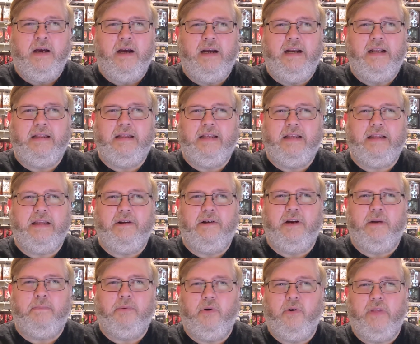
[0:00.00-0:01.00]
I didn't think they were
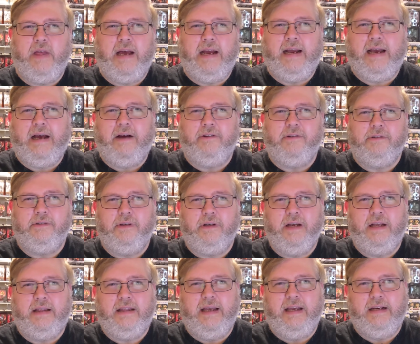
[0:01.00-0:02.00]
going to pull that out
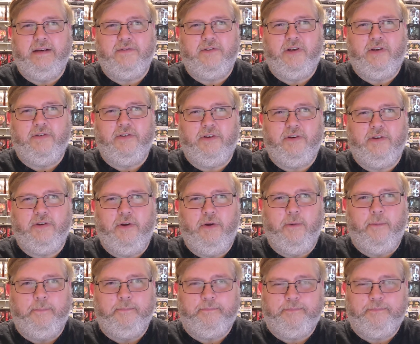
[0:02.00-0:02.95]
at the end of season 2.